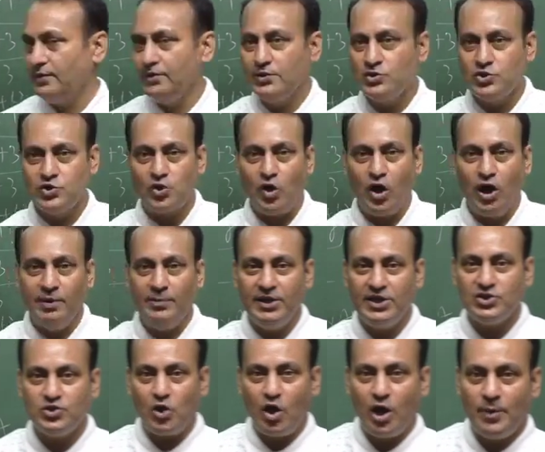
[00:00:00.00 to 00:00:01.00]
So
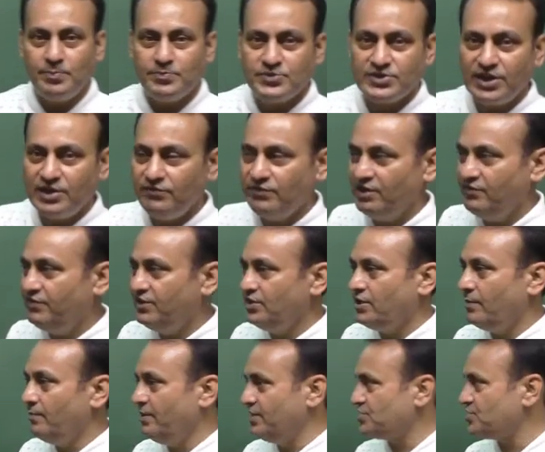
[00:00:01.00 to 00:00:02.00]
always option will be
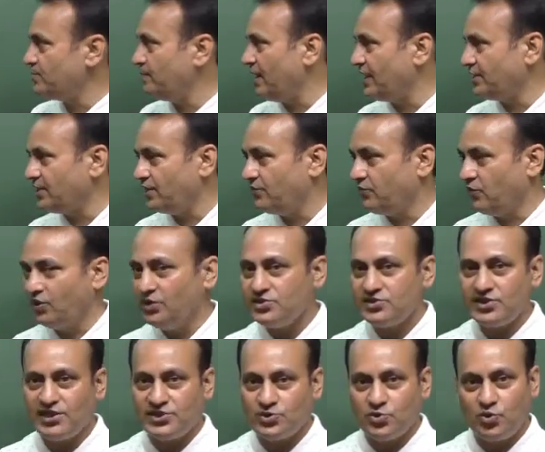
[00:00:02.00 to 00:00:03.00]
the best method for
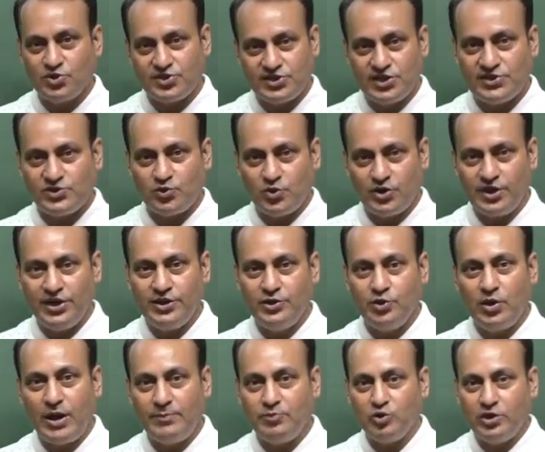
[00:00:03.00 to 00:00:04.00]
such questions. Okay,
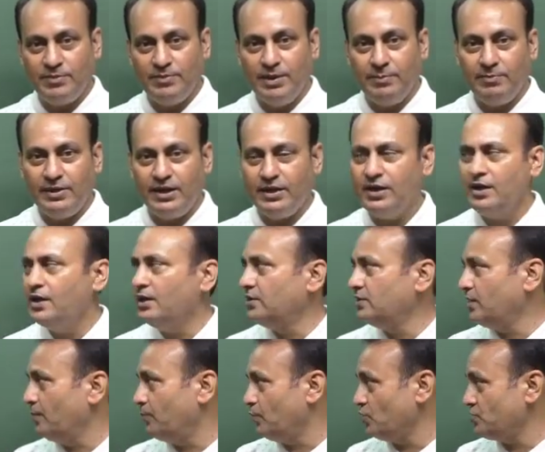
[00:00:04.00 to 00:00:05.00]
you have to remember
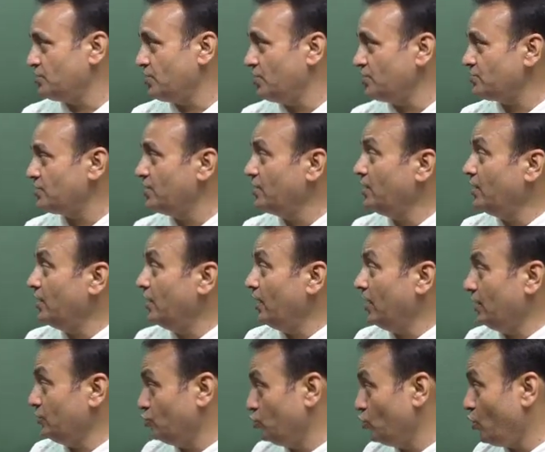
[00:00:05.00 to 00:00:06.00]
the process.
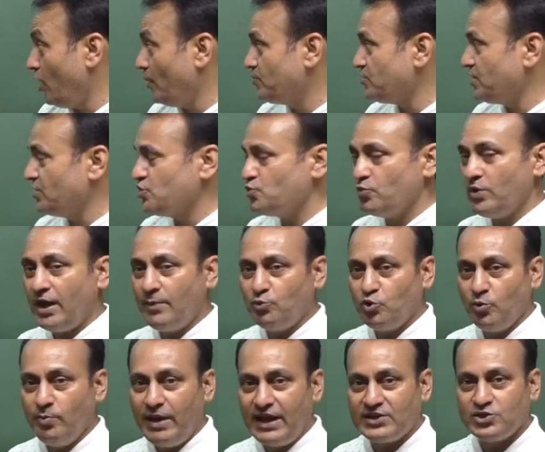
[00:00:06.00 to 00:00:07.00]
Through options we have
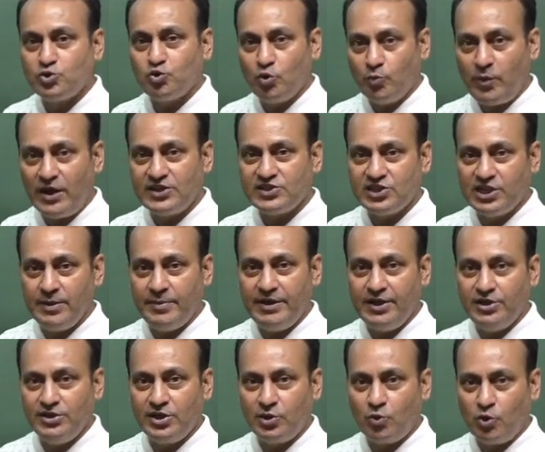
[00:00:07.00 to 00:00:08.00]
to match 2 points given
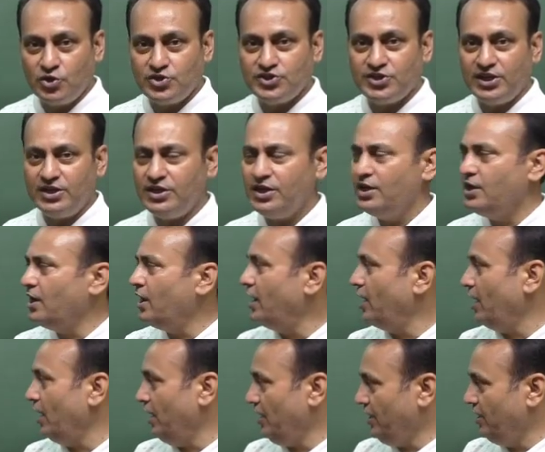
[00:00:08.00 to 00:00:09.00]
in the question.
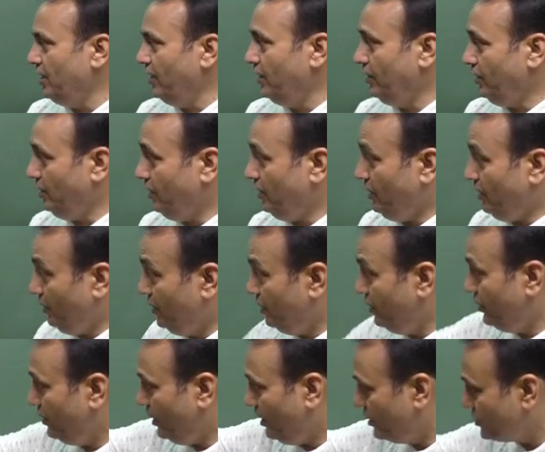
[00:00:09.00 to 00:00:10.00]

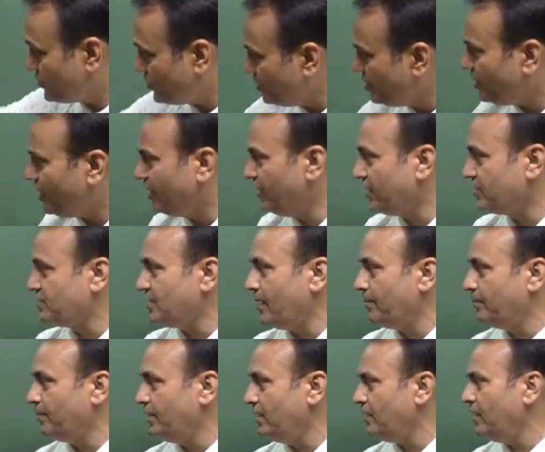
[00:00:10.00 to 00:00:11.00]
In a single
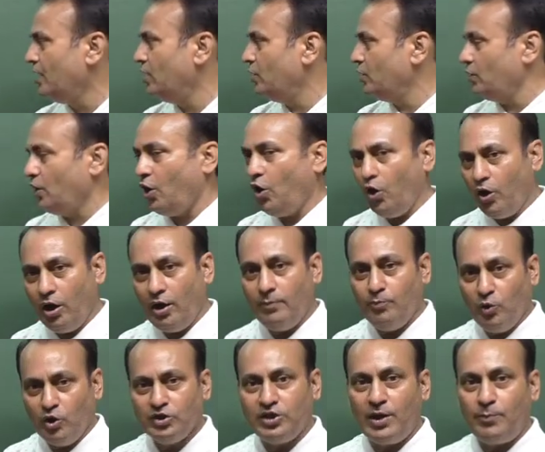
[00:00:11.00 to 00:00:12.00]
example,
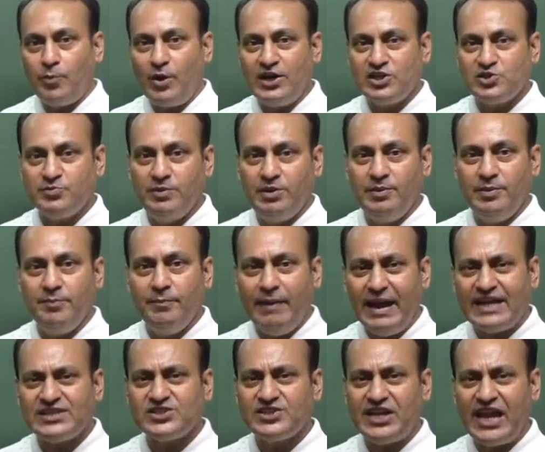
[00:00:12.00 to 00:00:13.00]
both the points will be
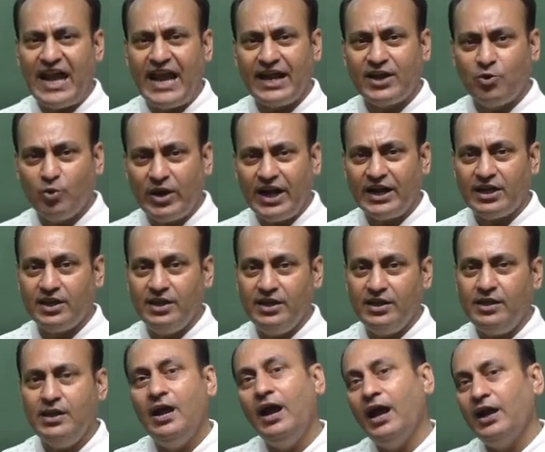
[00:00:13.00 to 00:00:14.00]
matched
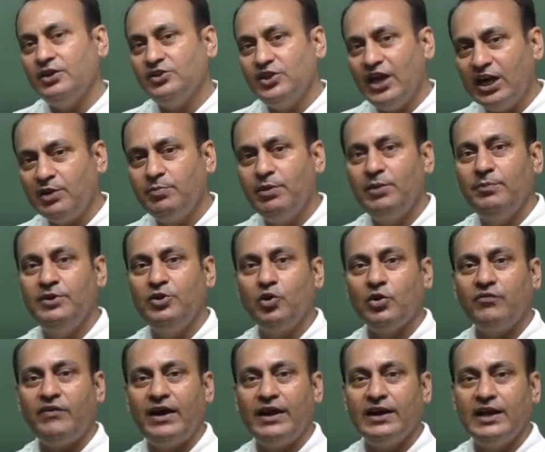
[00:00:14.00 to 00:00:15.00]
accurately, and that will be
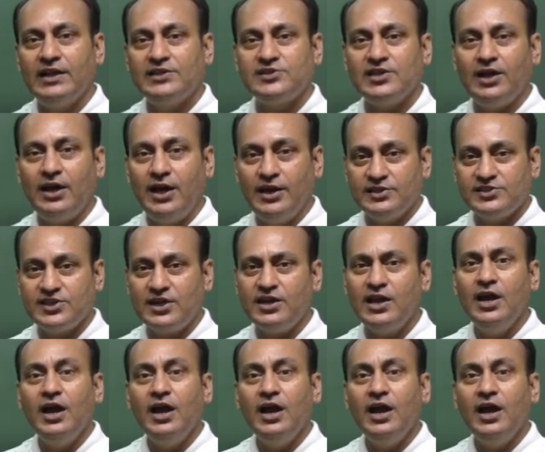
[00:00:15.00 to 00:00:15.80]
your final answer